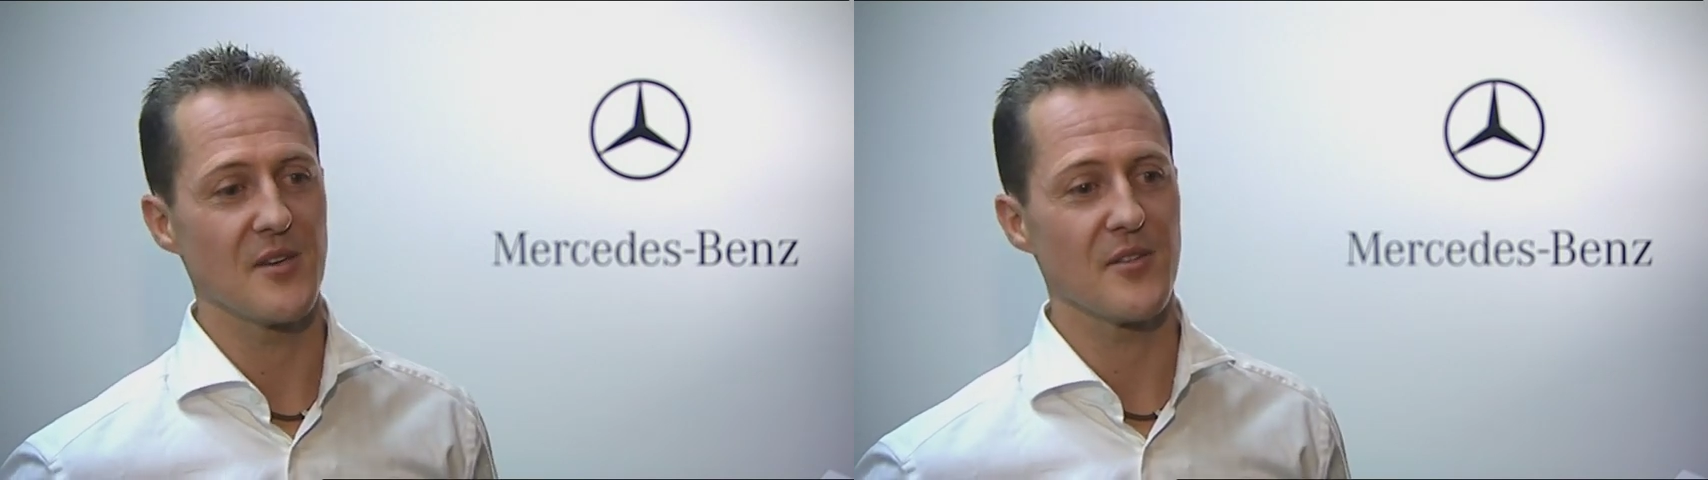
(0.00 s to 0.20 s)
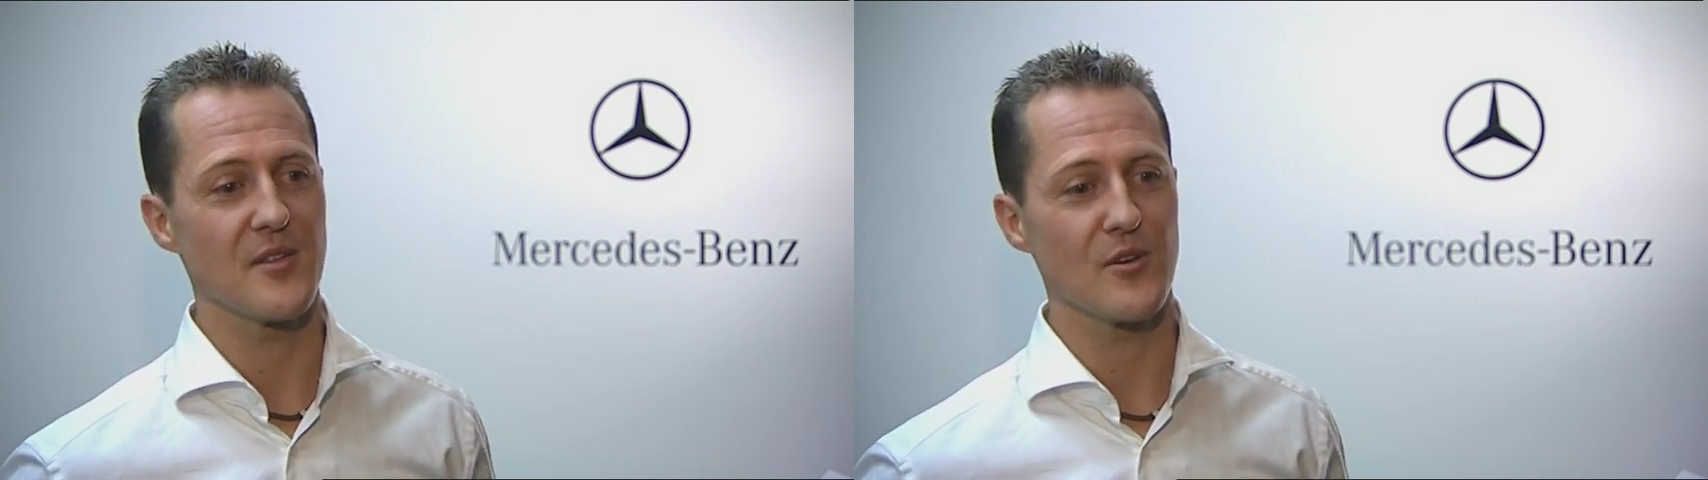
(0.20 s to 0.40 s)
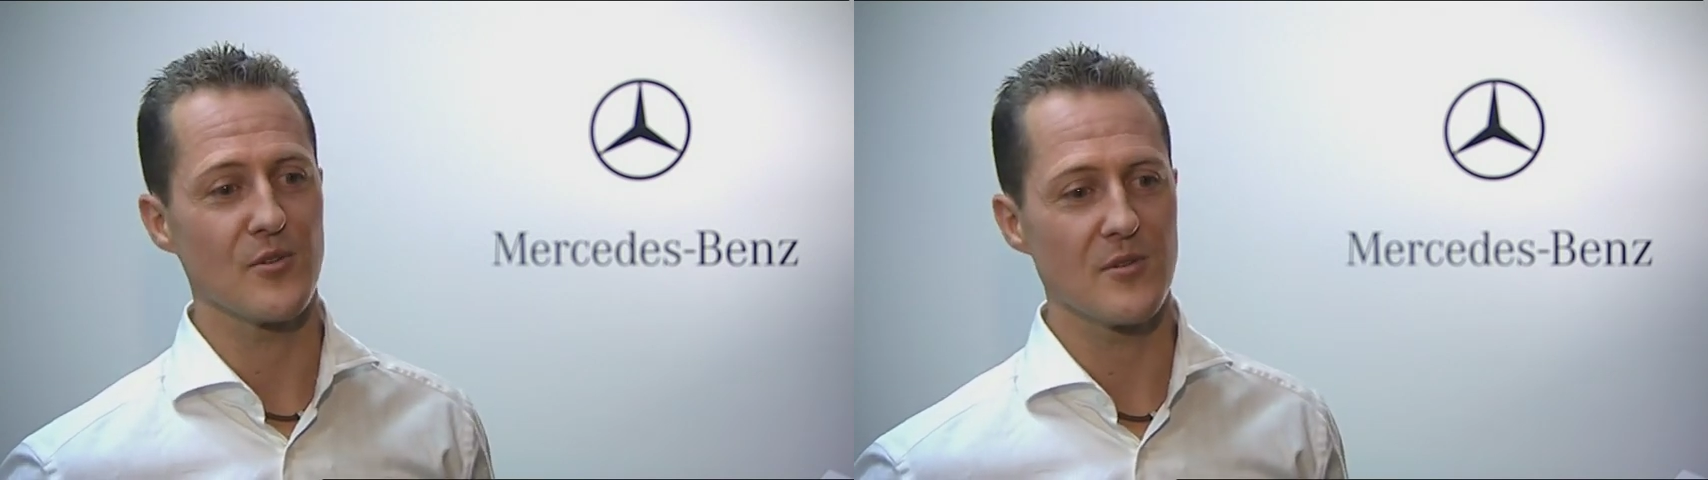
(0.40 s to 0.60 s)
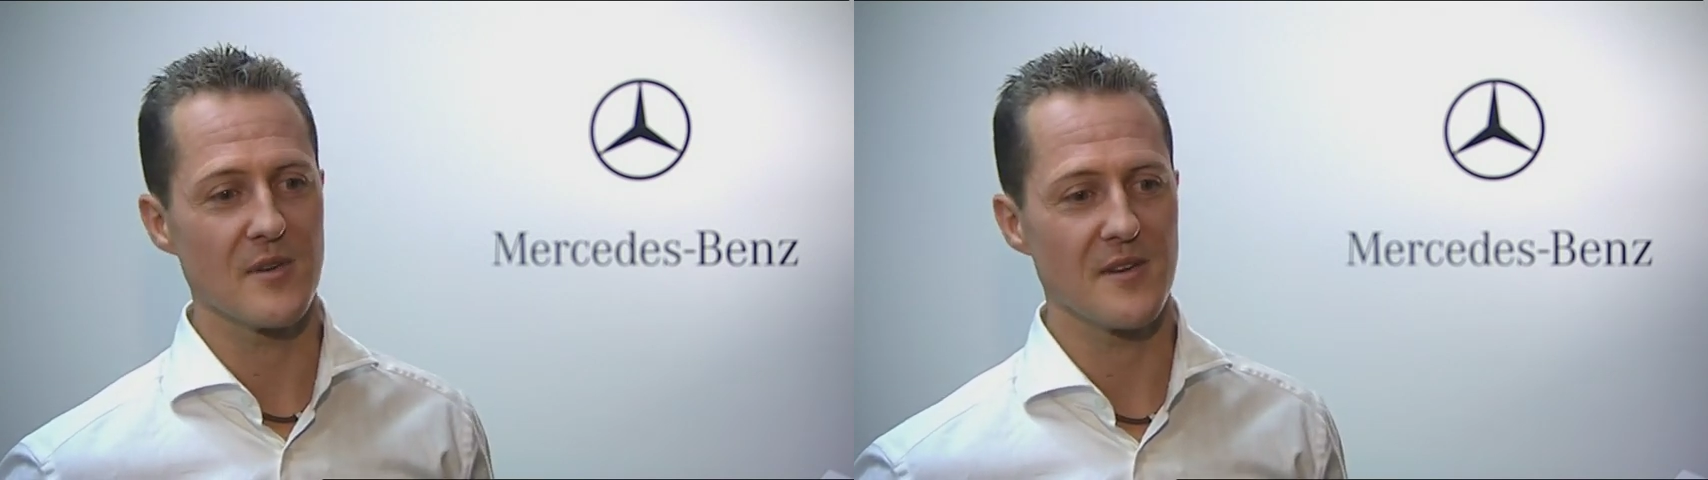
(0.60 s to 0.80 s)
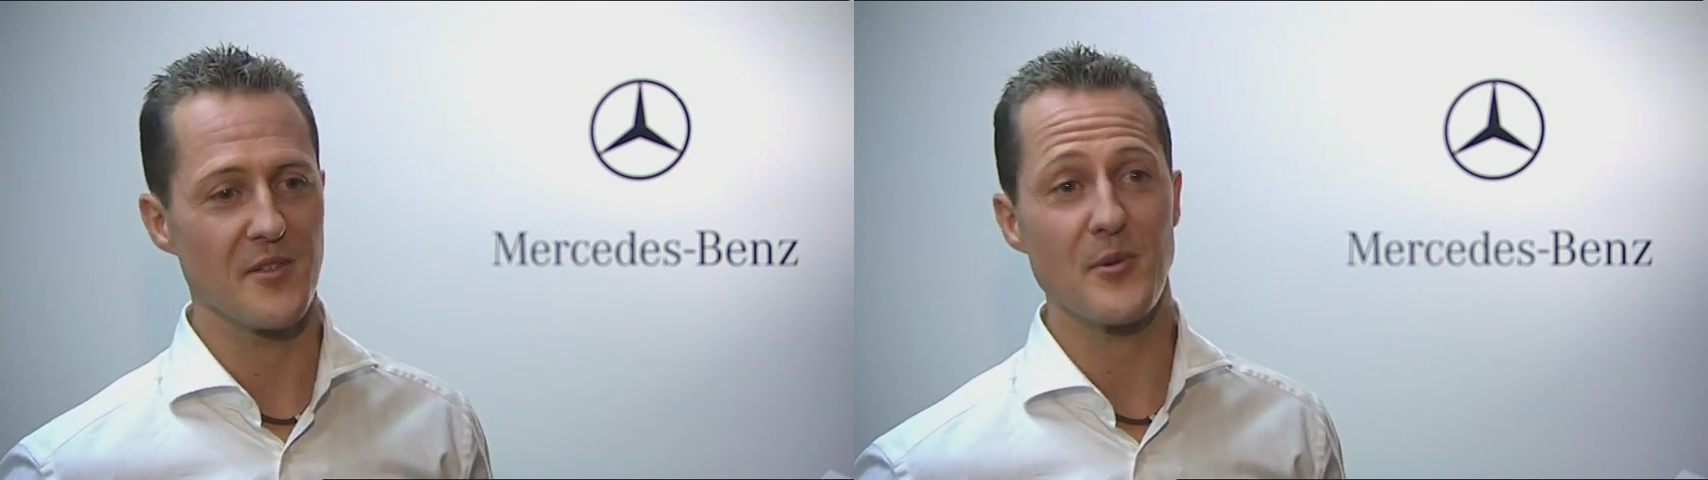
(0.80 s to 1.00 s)
though
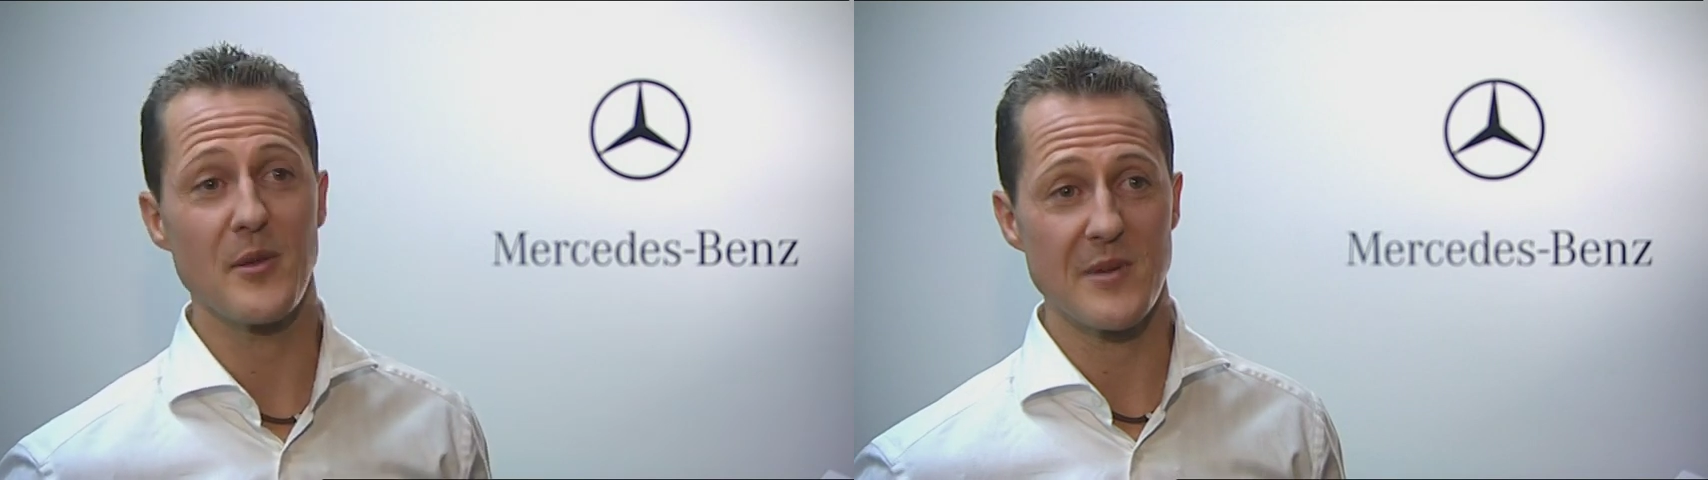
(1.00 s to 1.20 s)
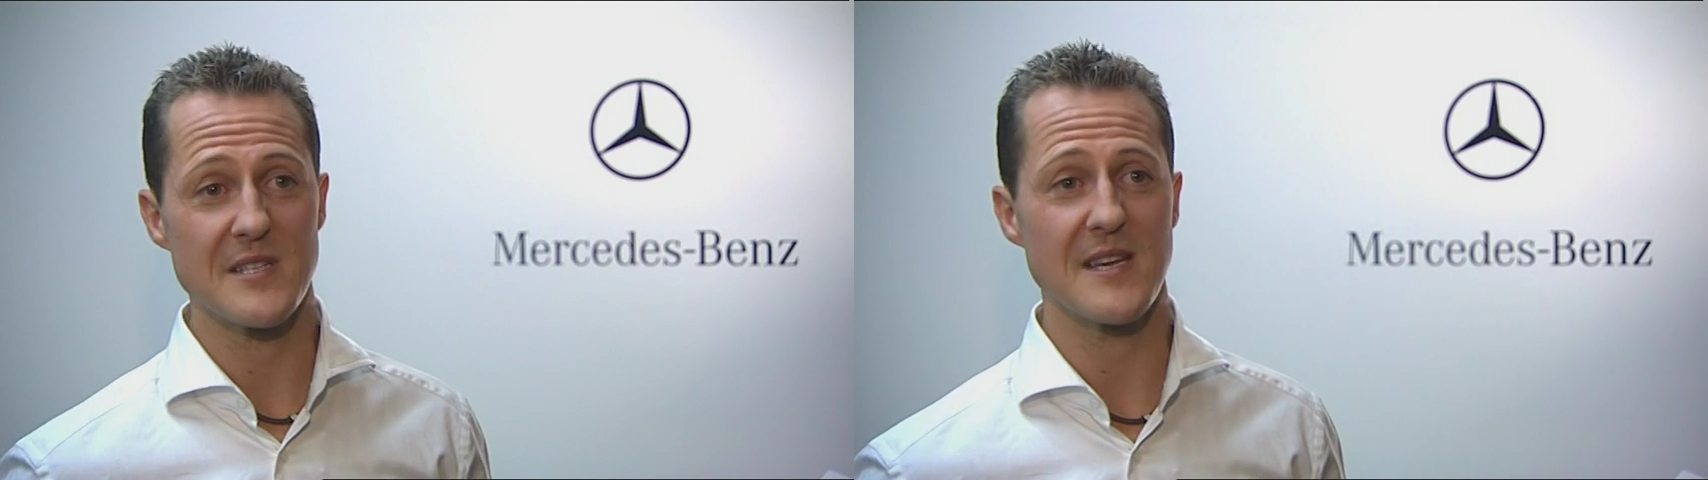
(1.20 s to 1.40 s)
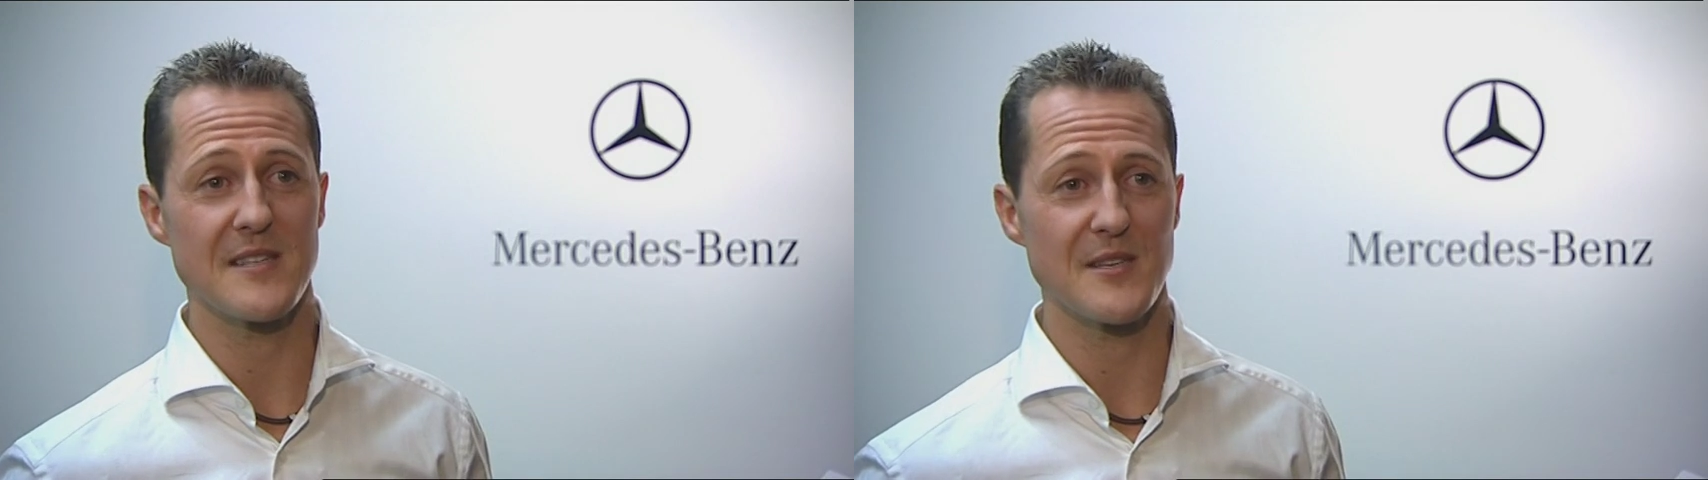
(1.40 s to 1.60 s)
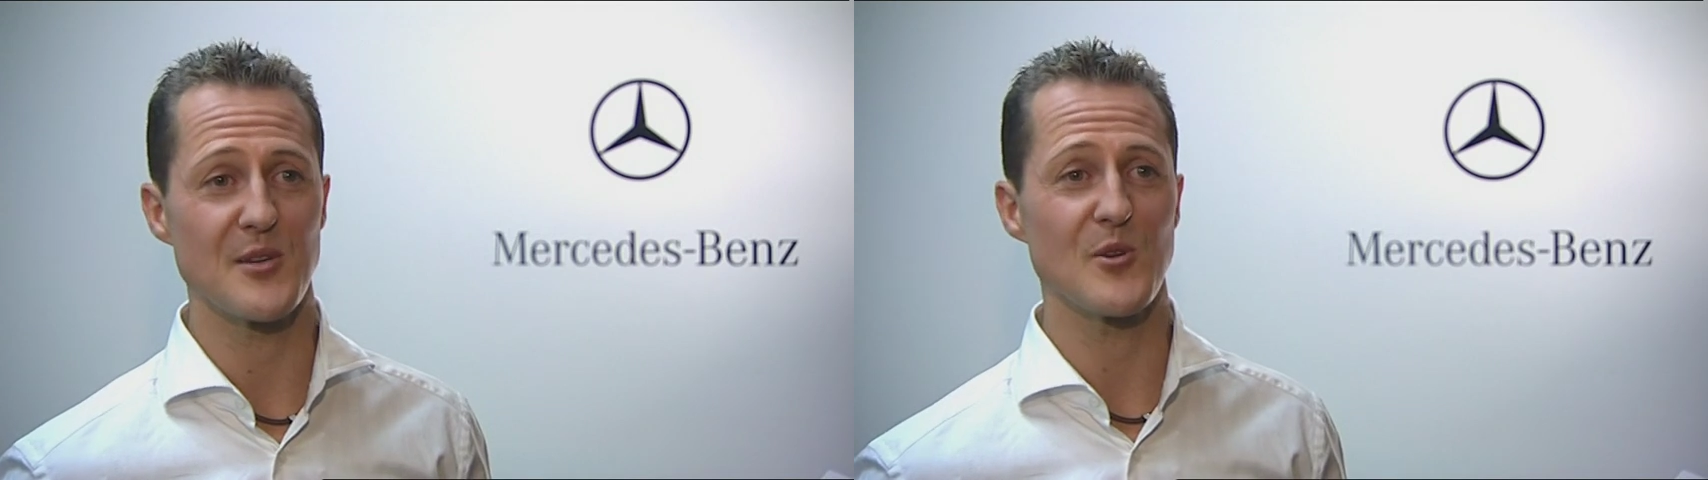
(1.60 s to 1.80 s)
three weeks later he